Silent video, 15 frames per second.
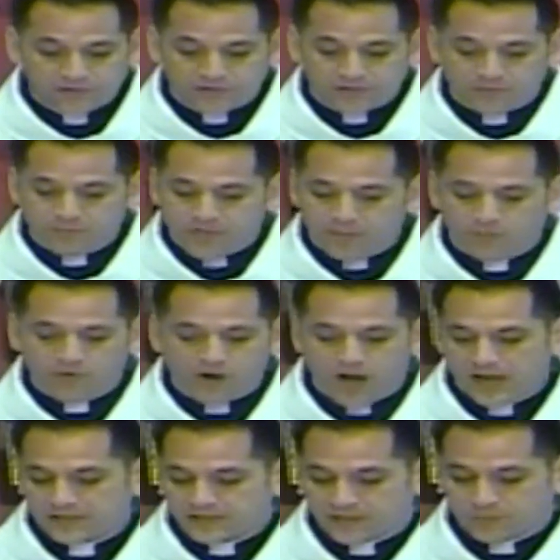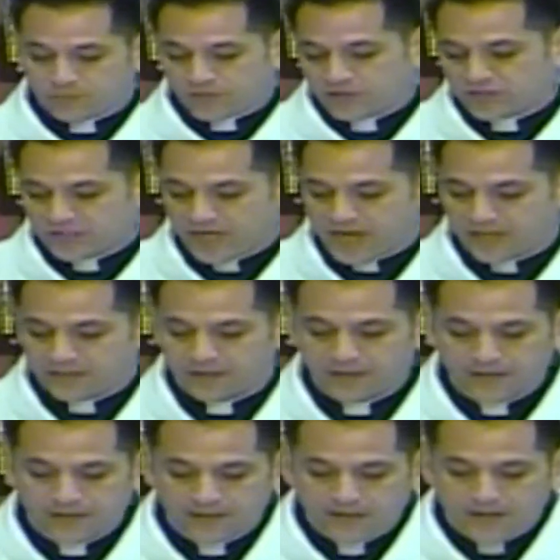to memorize and appreciate,
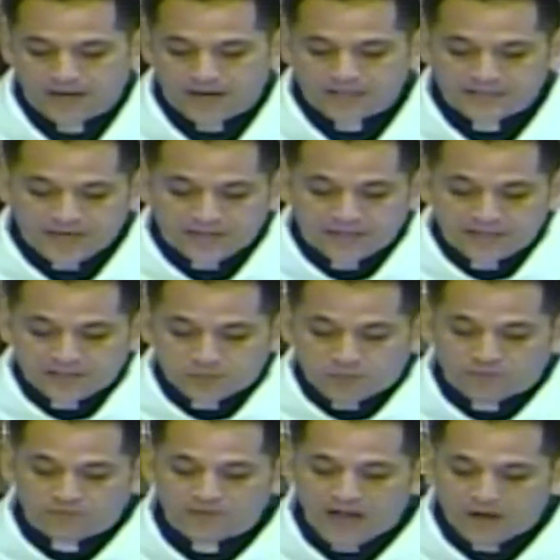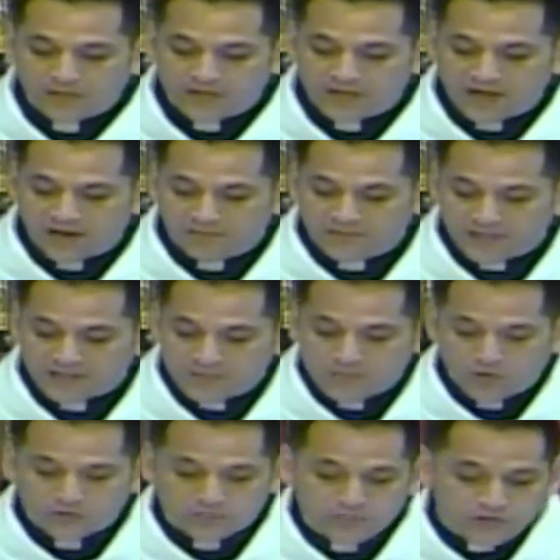and yet it is profound enough that the
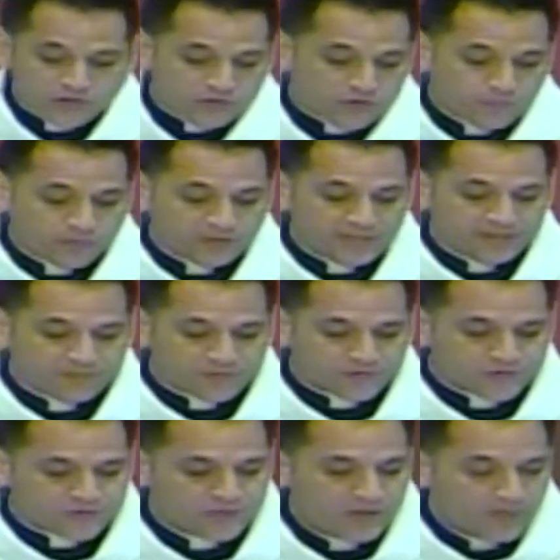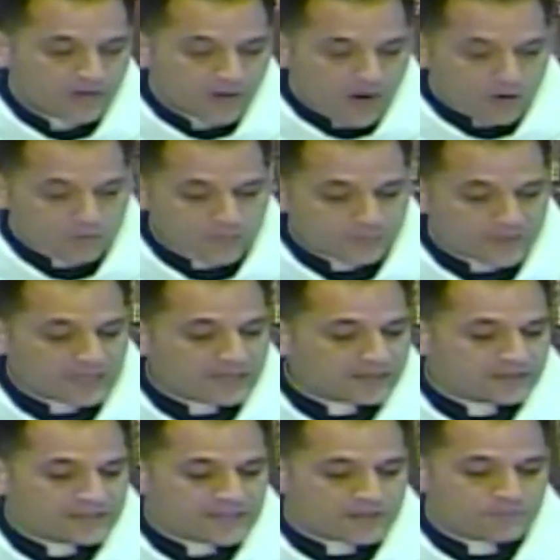most mature believers are
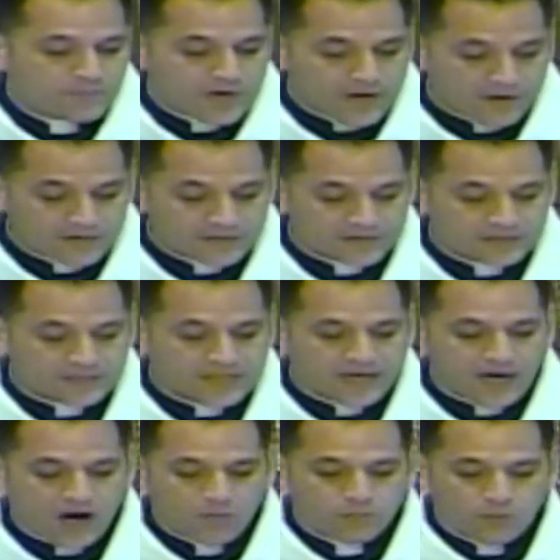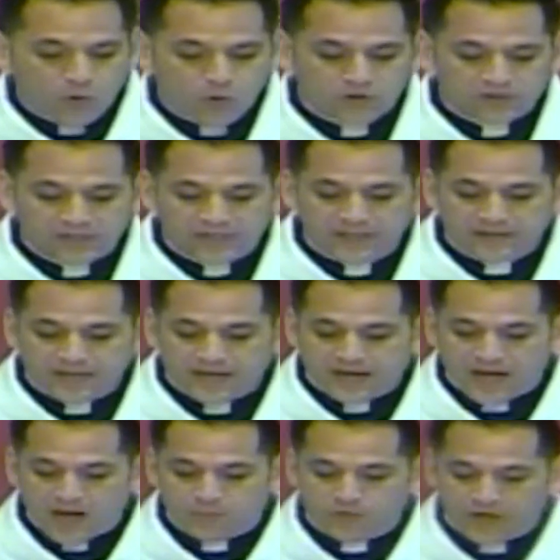repeatedly embarrassed at how poorly they
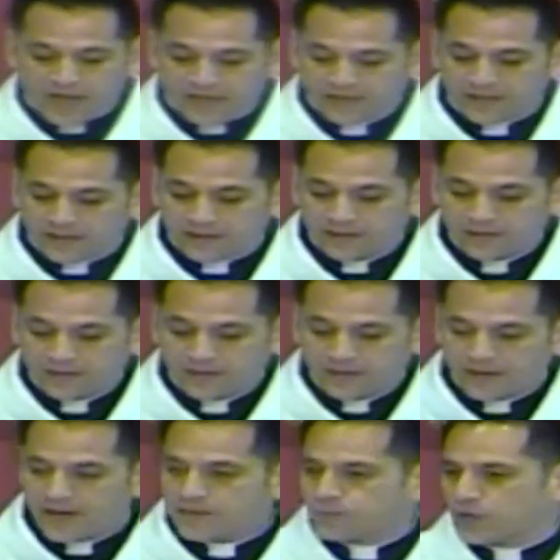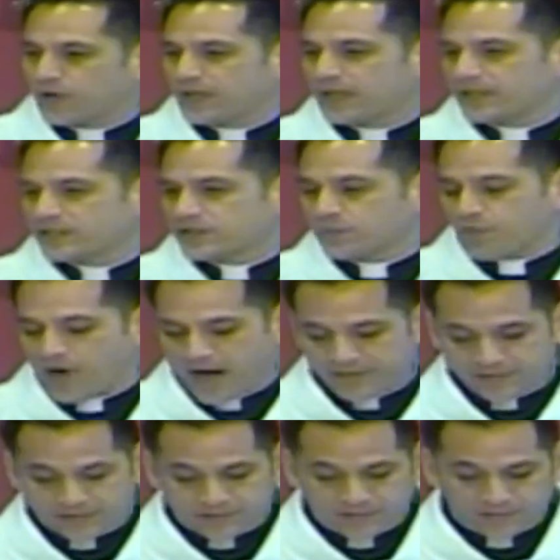comprehend it and put it into
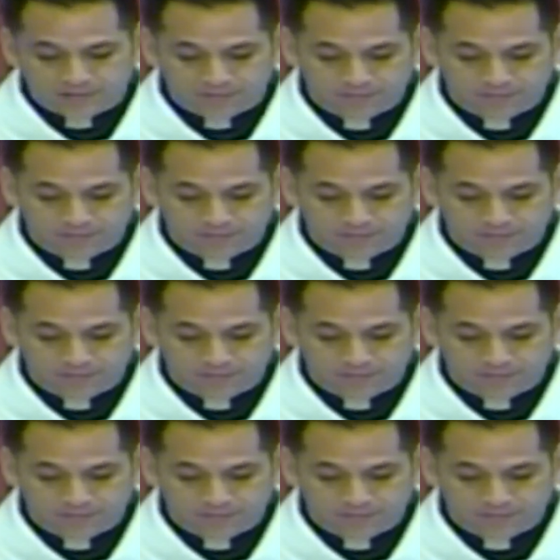practice.